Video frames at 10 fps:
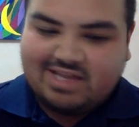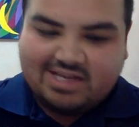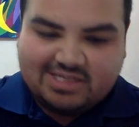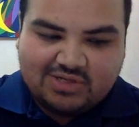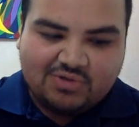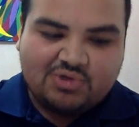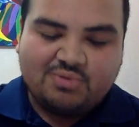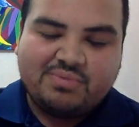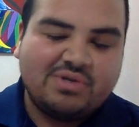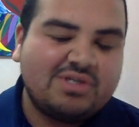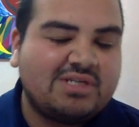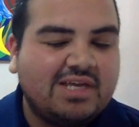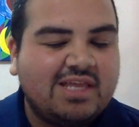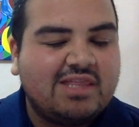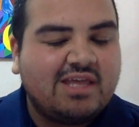a social push to
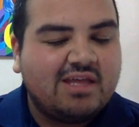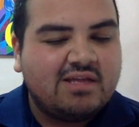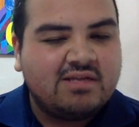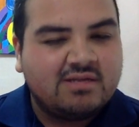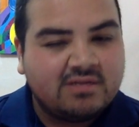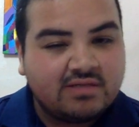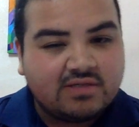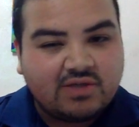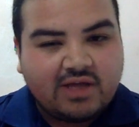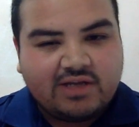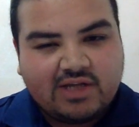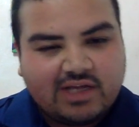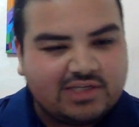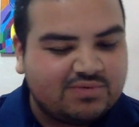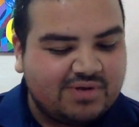get that. So
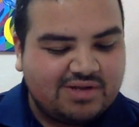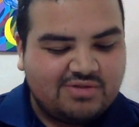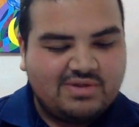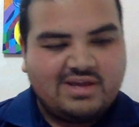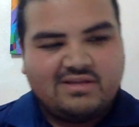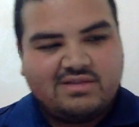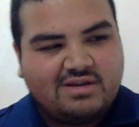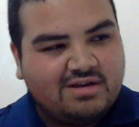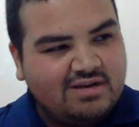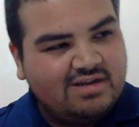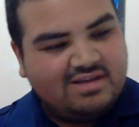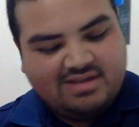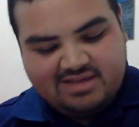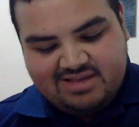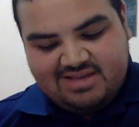I just wanted to,
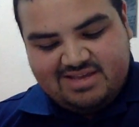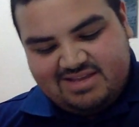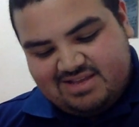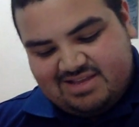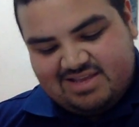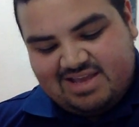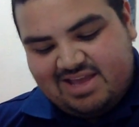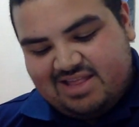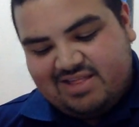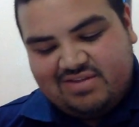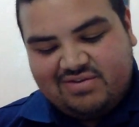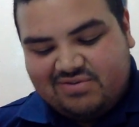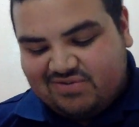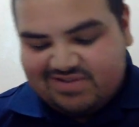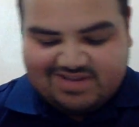and so
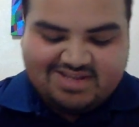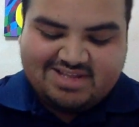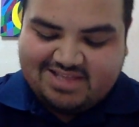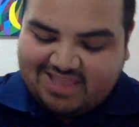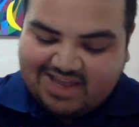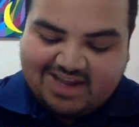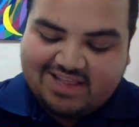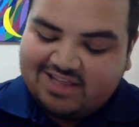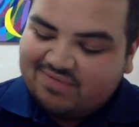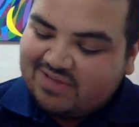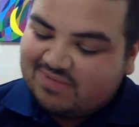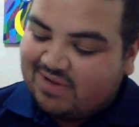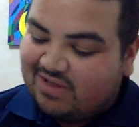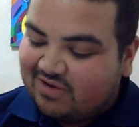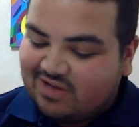that kind of leads me to
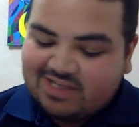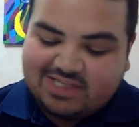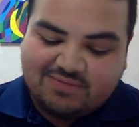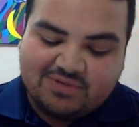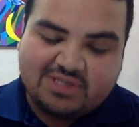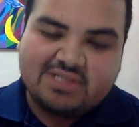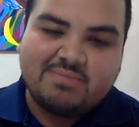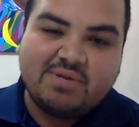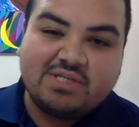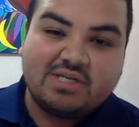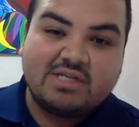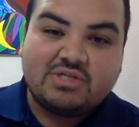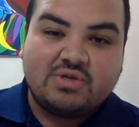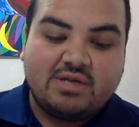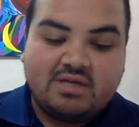my other concept, which is budget
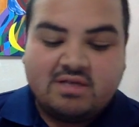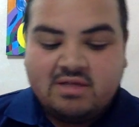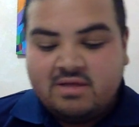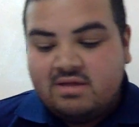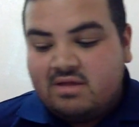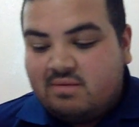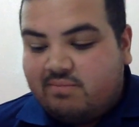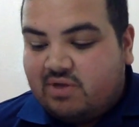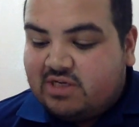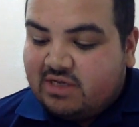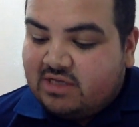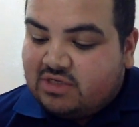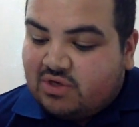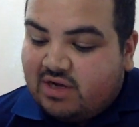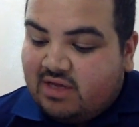constraint. Budget
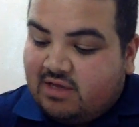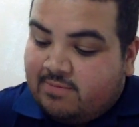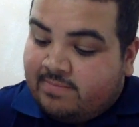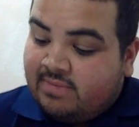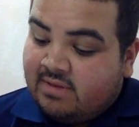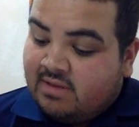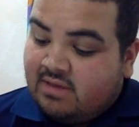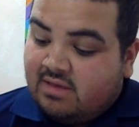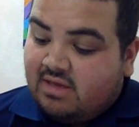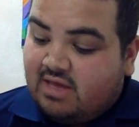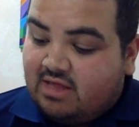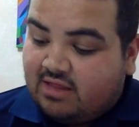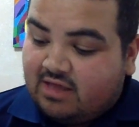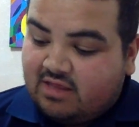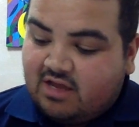constraint
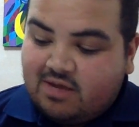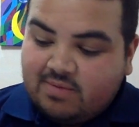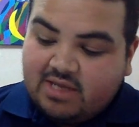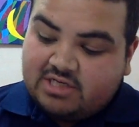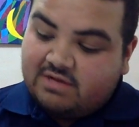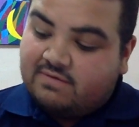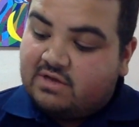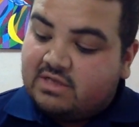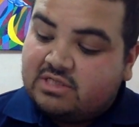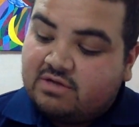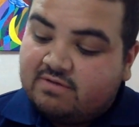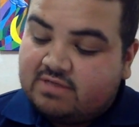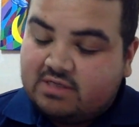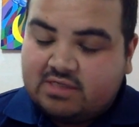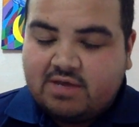is like the combination of goods and
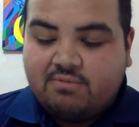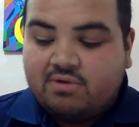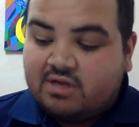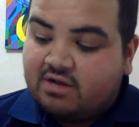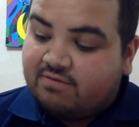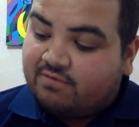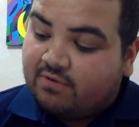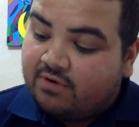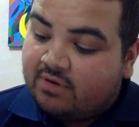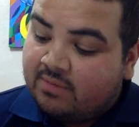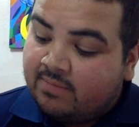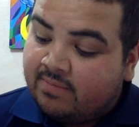services that one can afford,